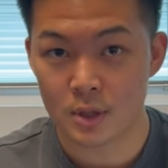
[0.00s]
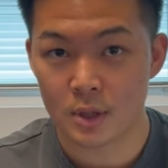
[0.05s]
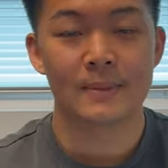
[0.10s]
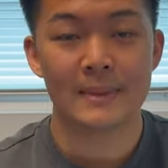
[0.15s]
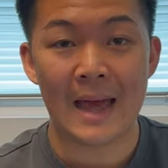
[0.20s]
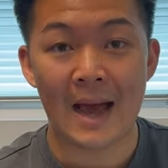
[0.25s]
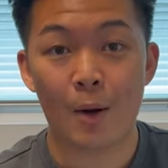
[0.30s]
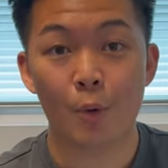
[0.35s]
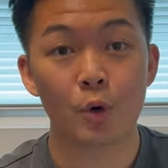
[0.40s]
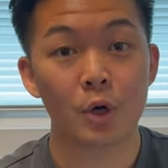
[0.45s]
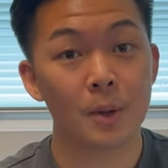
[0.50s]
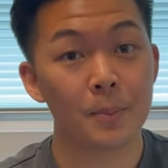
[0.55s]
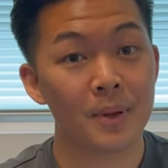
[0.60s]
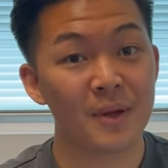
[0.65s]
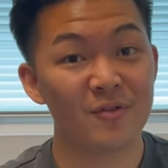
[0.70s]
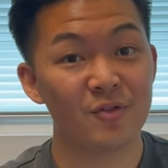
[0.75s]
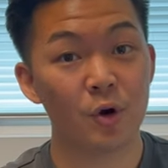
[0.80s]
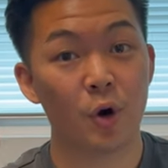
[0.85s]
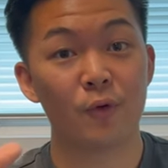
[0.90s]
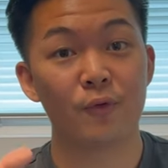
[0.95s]
Now we're gonna
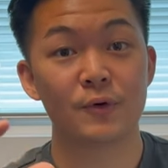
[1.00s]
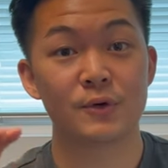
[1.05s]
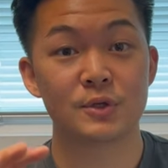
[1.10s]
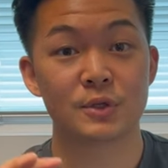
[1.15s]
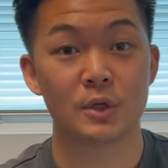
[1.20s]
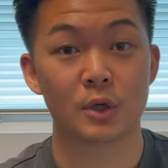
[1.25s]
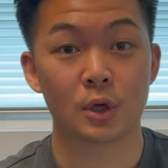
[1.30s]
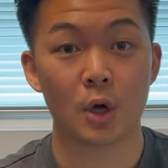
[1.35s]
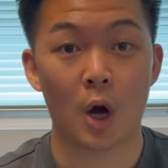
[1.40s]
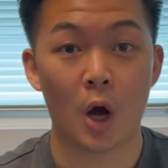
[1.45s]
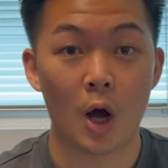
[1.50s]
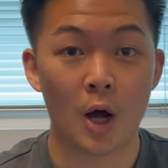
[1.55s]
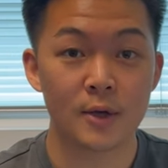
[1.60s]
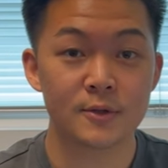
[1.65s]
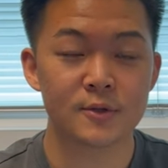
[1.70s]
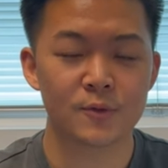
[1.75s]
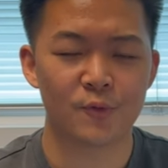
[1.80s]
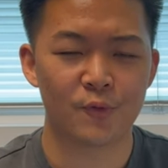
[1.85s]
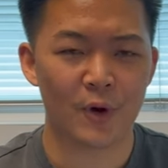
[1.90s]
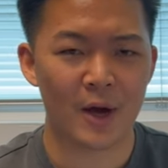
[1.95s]
pivot over to the
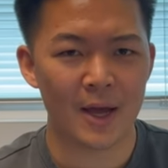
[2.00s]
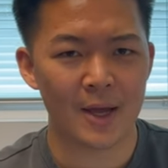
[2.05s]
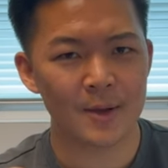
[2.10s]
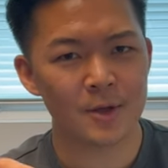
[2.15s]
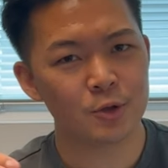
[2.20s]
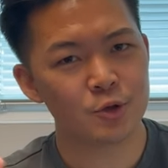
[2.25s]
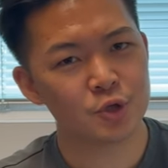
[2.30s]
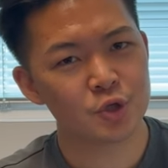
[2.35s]
cons of why you